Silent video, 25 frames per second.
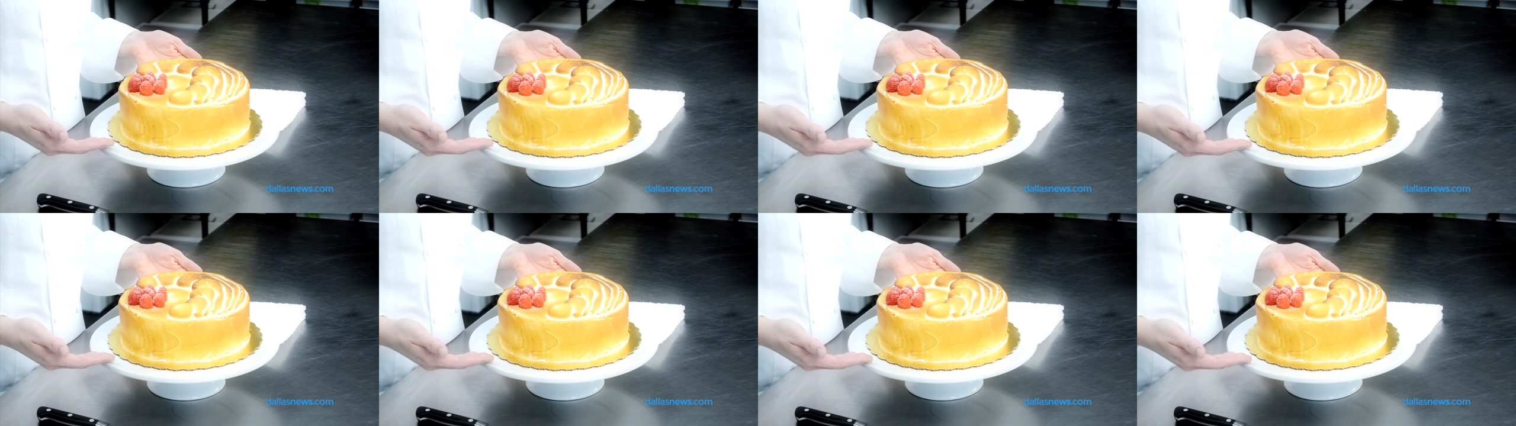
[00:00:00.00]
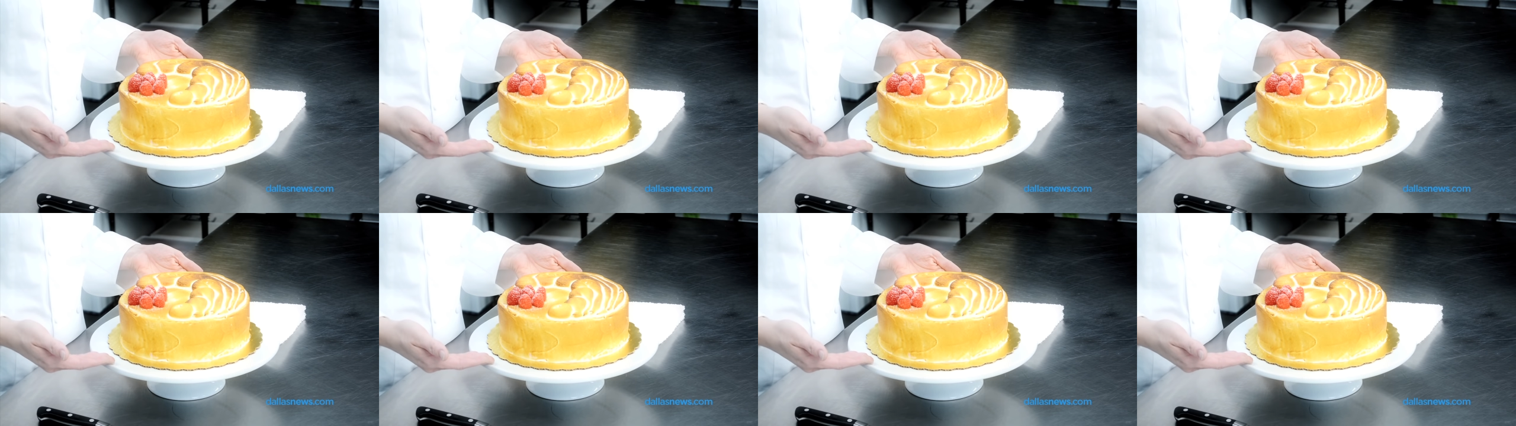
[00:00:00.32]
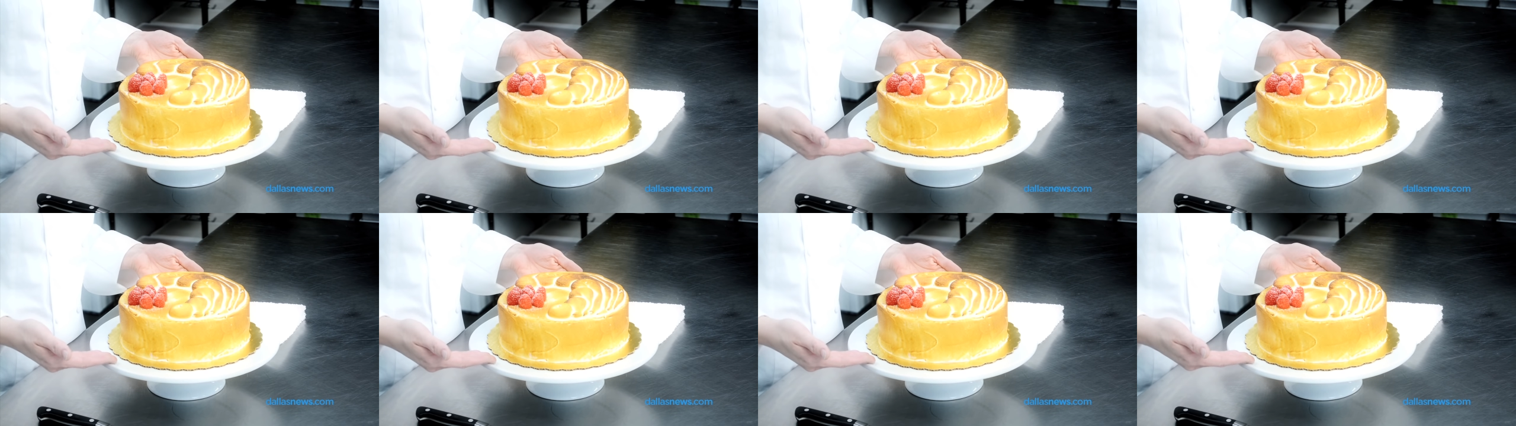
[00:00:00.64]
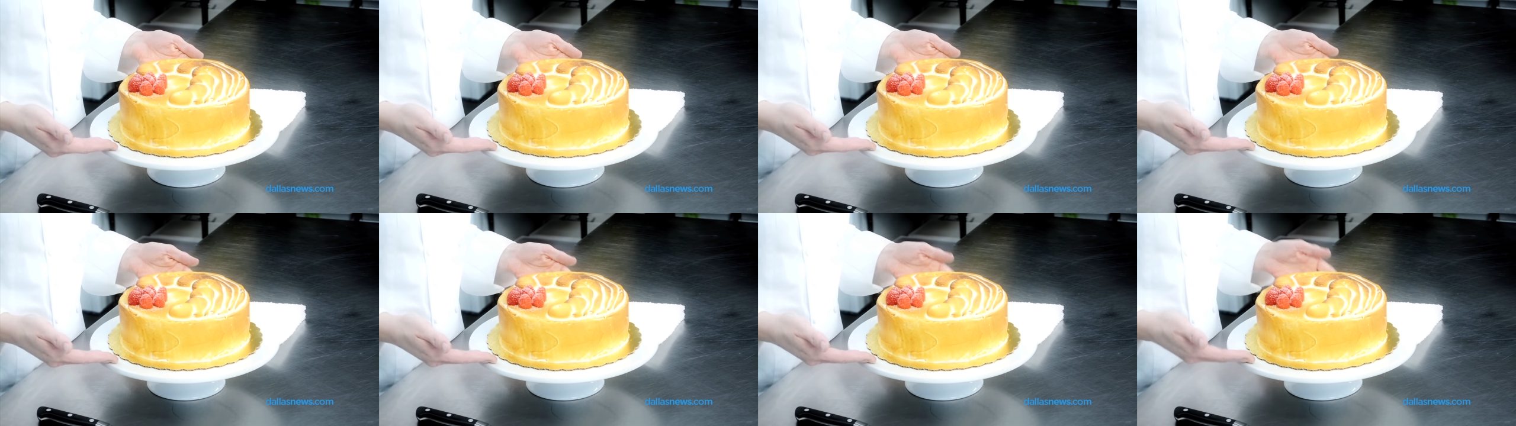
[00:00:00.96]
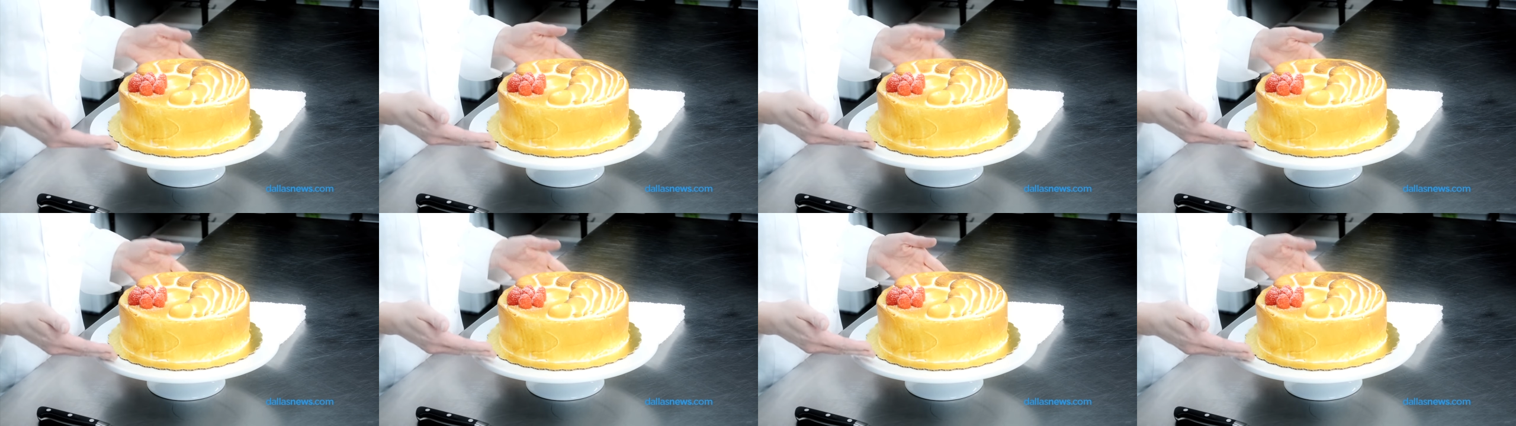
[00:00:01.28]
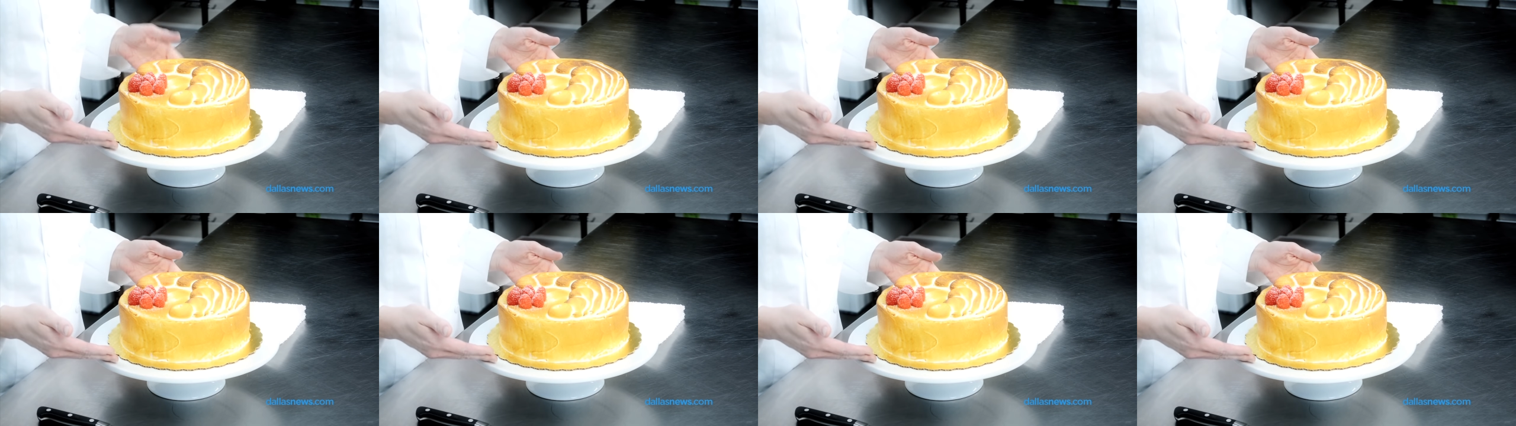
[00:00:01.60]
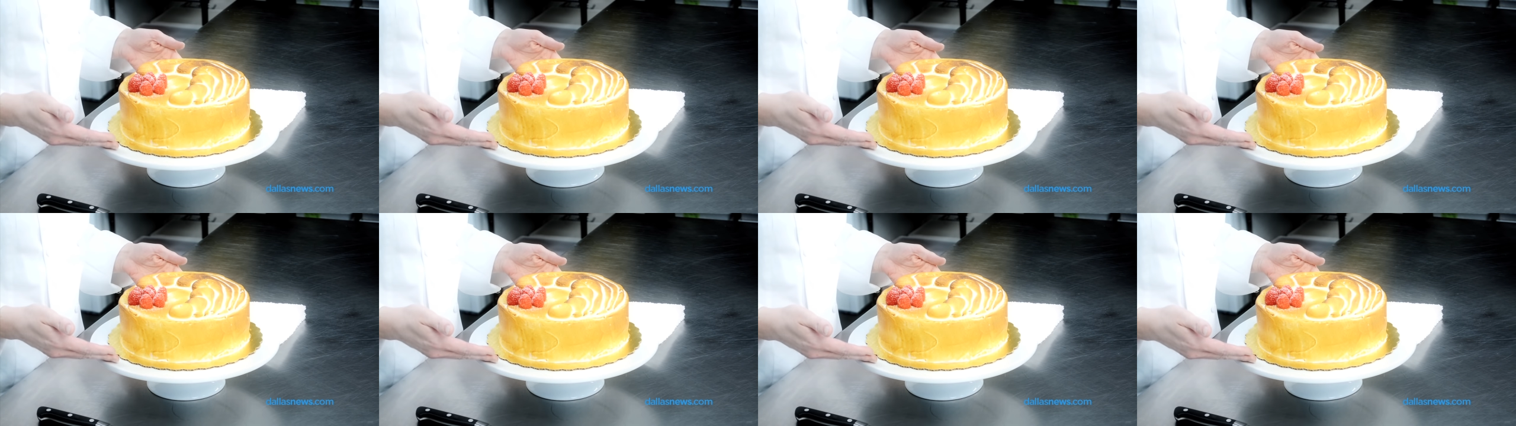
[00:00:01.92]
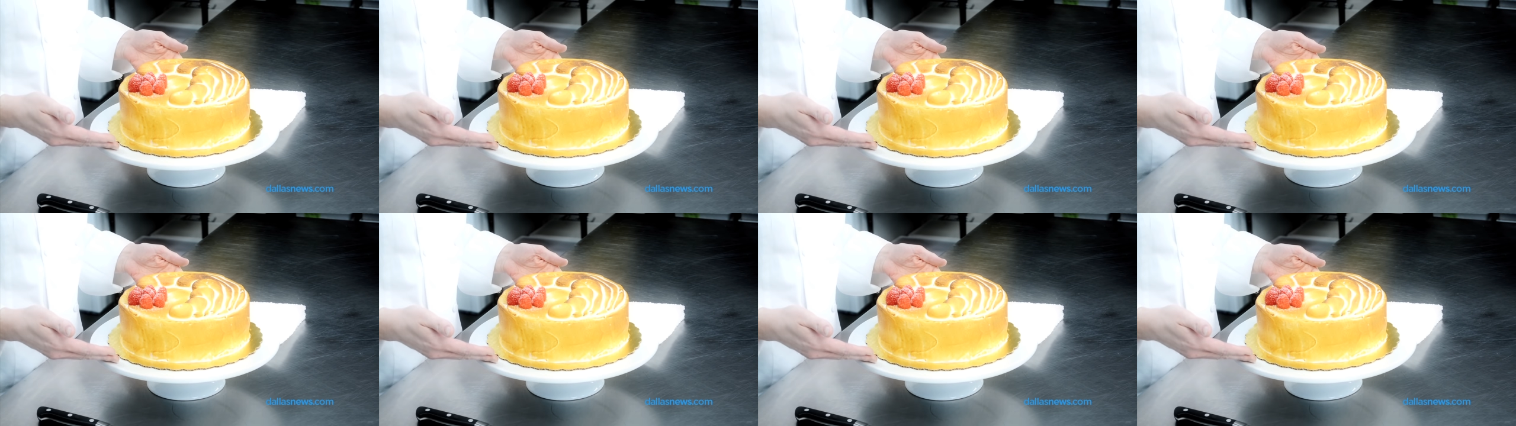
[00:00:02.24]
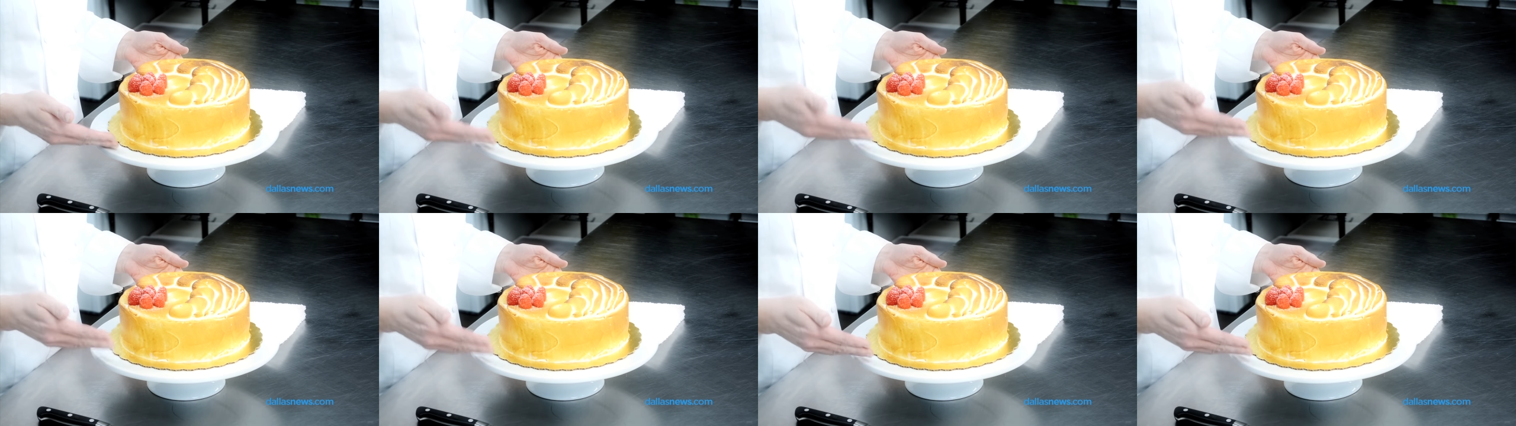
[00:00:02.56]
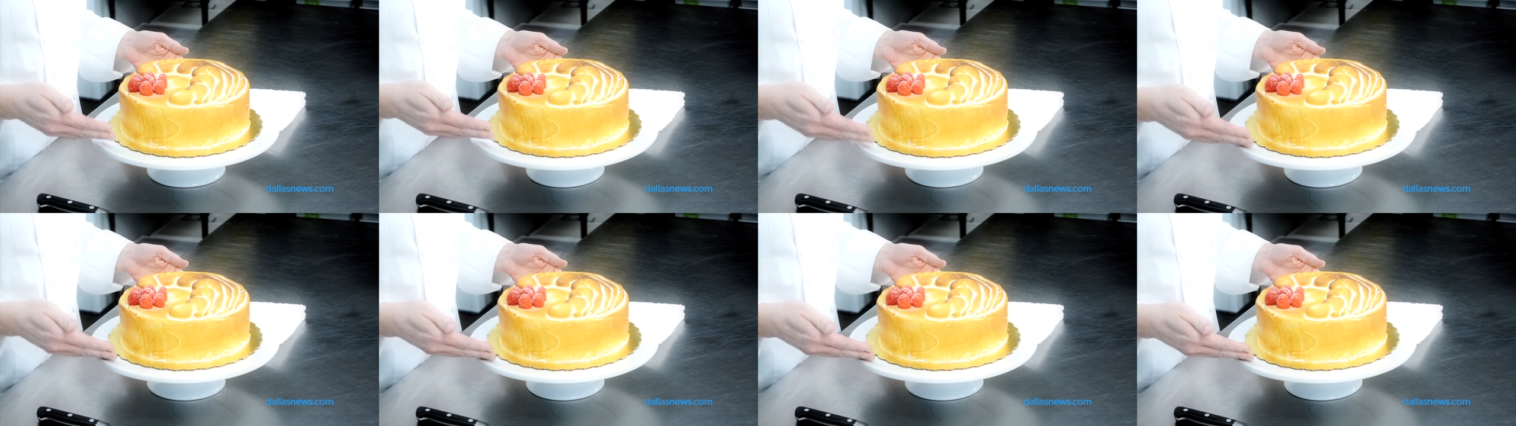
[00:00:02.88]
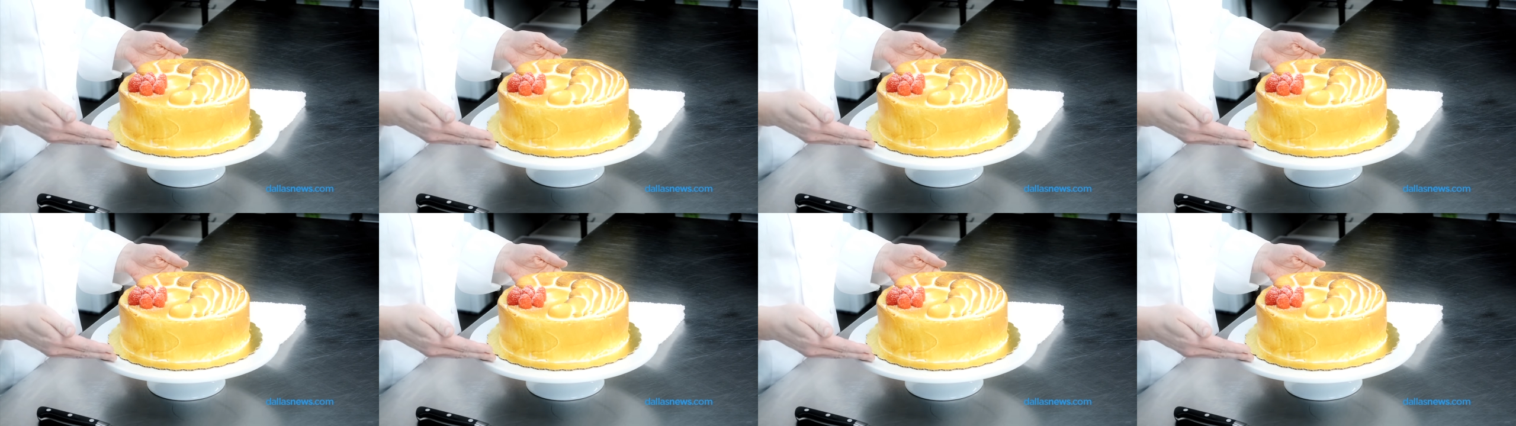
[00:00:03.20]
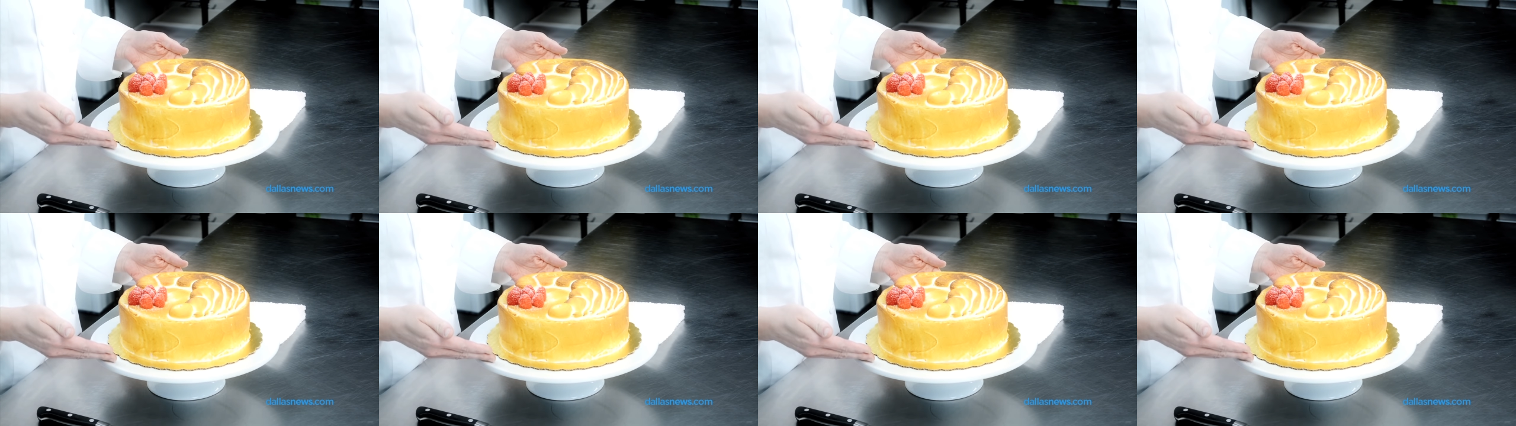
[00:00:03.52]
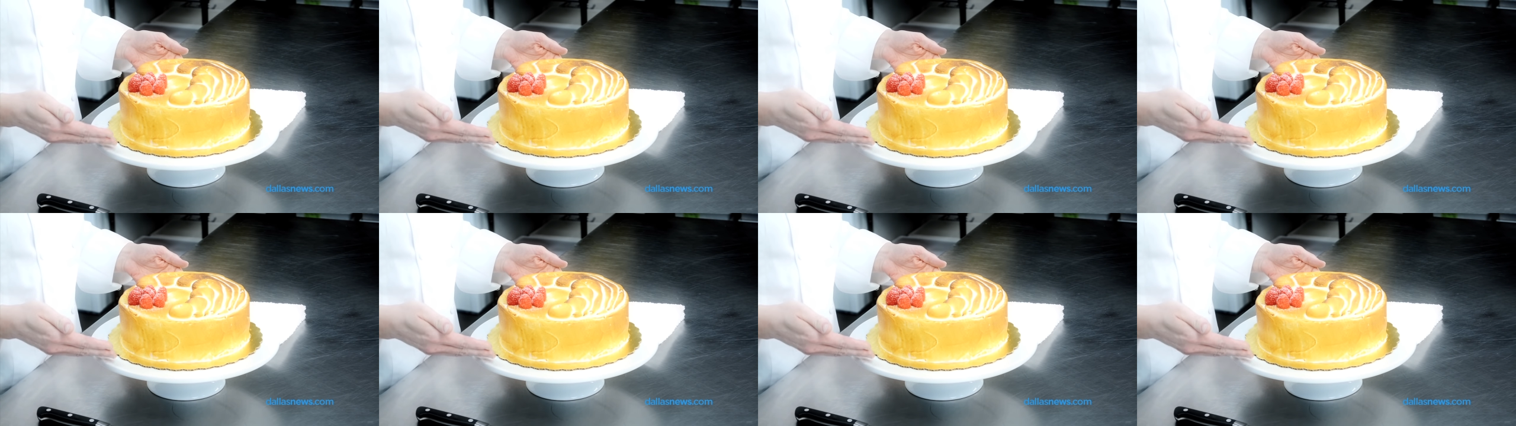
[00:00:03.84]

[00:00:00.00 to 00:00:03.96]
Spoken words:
Nobody's mouth can be seen.